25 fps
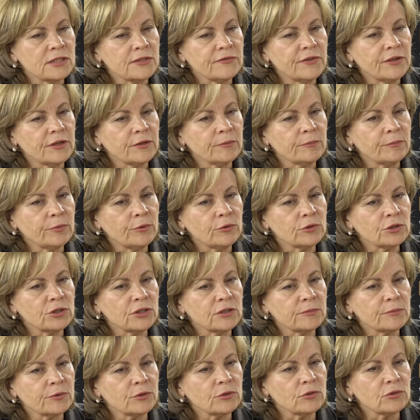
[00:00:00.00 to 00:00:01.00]
it's very
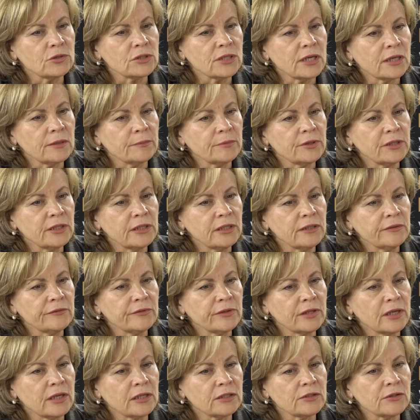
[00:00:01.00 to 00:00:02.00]
important, because I believe
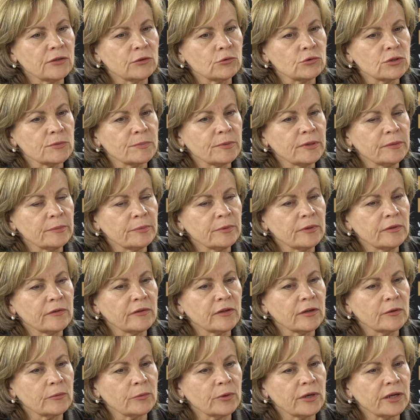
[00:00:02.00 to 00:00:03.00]
that those people,
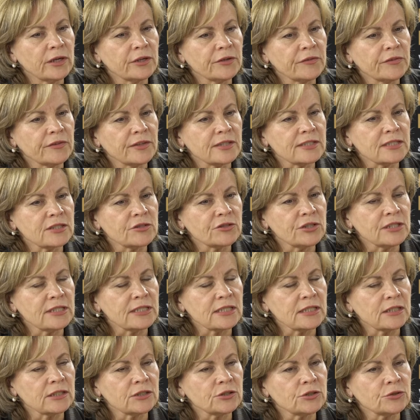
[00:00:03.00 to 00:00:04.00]
they were in the
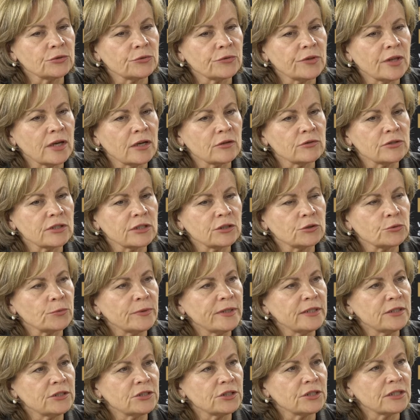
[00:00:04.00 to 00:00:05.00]
streets in
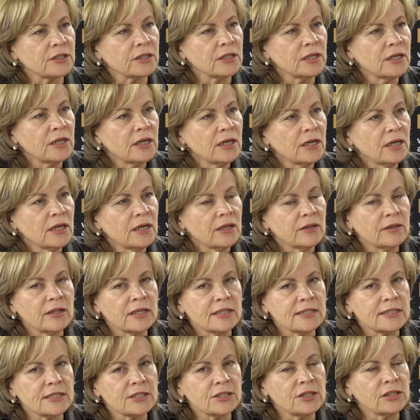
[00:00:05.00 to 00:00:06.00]
2020,
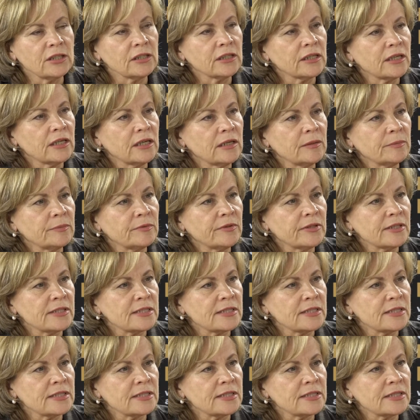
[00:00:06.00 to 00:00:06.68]
they still keep the